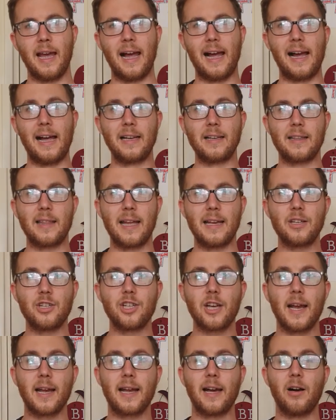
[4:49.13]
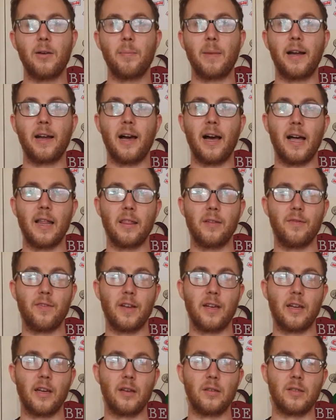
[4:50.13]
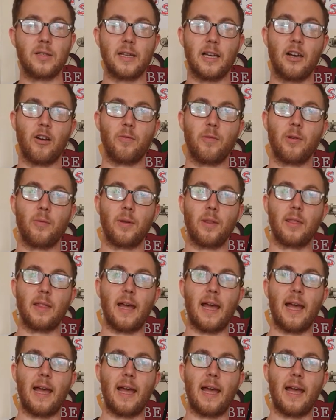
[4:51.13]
and then check out my other videos to help you with the